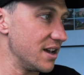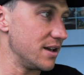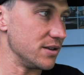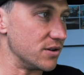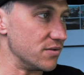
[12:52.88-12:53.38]

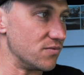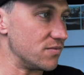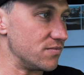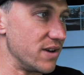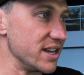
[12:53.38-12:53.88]
You can
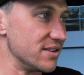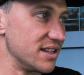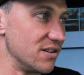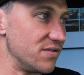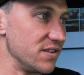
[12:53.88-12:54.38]
rate
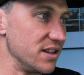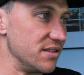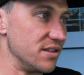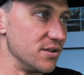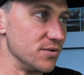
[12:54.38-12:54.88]
yourself
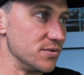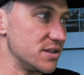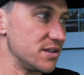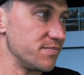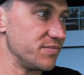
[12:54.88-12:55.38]
in
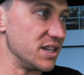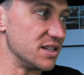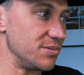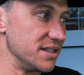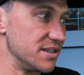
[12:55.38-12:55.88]
those
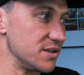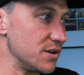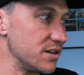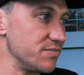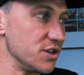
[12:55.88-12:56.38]
disciplines as
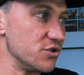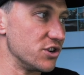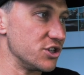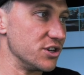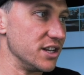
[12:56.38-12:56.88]
well,
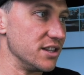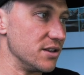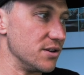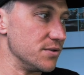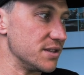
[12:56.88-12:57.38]
nutrition in
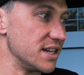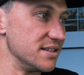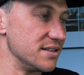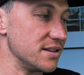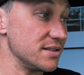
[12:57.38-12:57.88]
those,
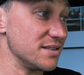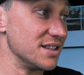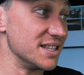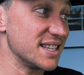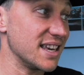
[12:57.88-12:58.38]
and the
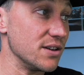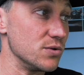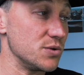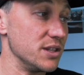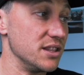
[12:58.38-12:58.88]

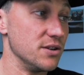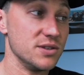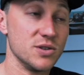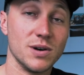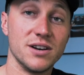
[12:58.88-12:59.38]
skills within those
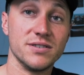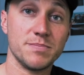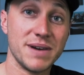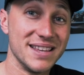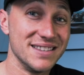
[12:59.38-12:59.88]
as well. It
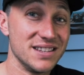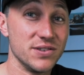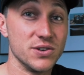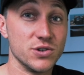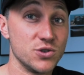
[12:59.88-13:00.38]
depends if
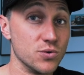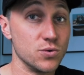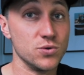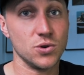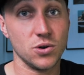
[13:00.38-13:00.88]
you're doing short
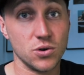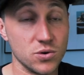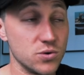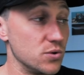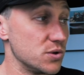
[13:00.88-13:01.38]
course or
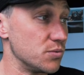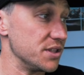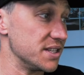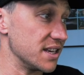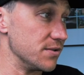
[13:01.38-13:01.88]
long course, what the
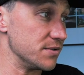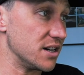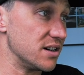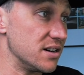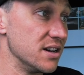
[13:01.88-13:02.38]
skills
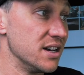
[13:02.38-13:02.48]
are.